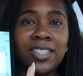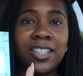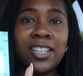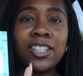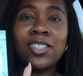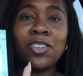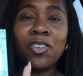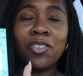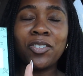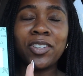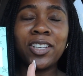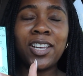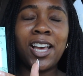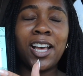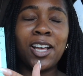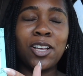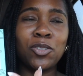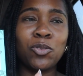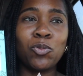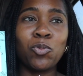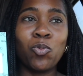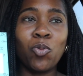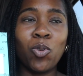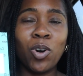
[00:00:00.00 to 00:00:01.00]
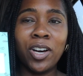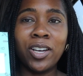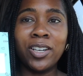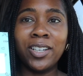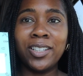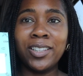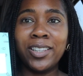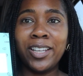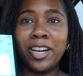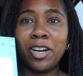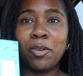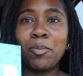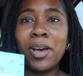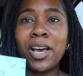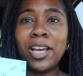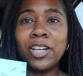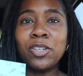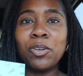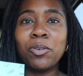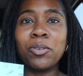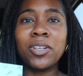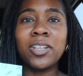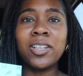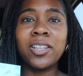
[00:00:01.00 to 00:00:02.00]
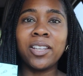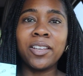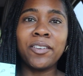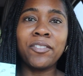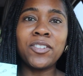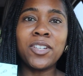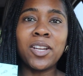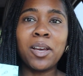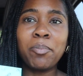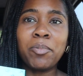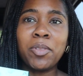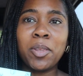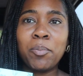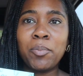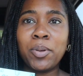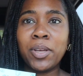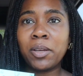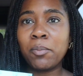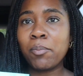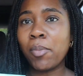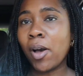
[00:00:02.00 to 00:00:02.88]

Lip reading: This only has 1 in there, but I don't want to lift up the big